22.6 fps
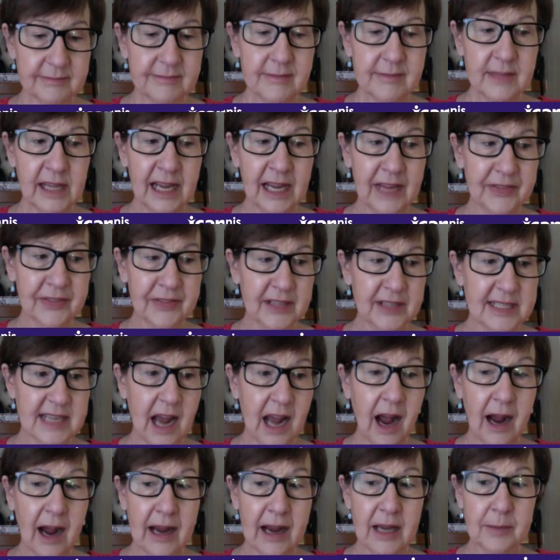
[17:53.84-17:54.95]
At the
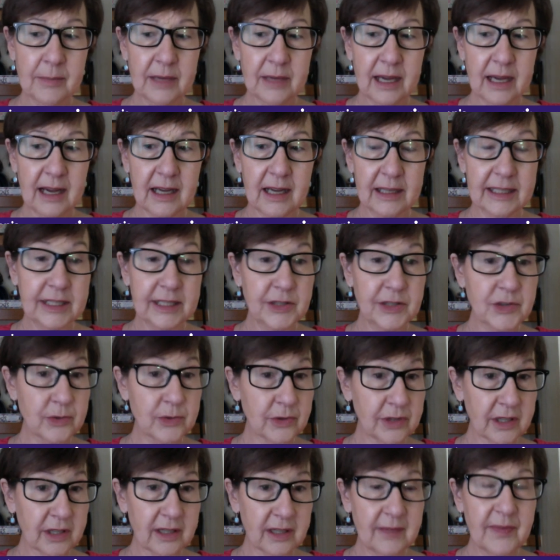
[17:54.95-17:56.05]
time,
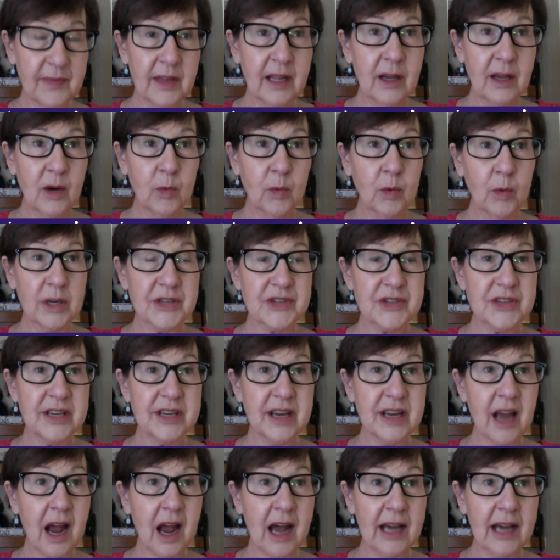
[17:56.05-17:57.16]
Keytruda was
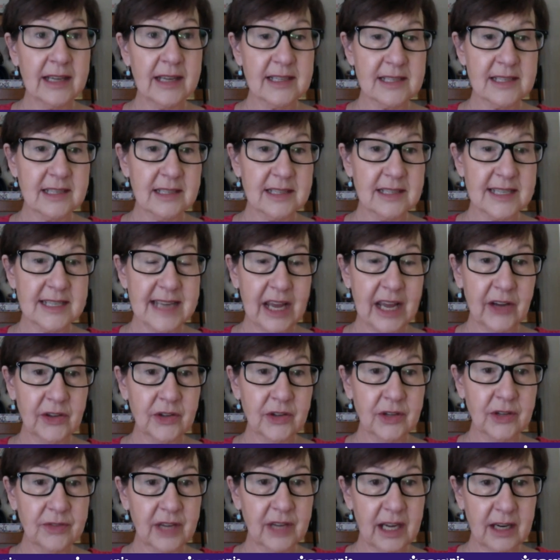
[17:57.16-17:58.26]
not standard
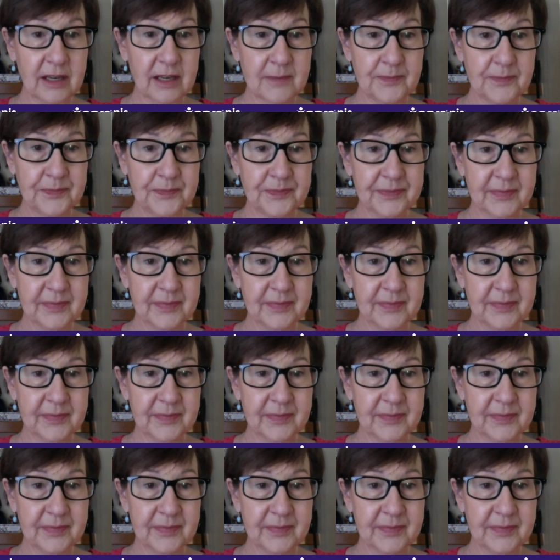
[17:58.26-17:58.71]
of care.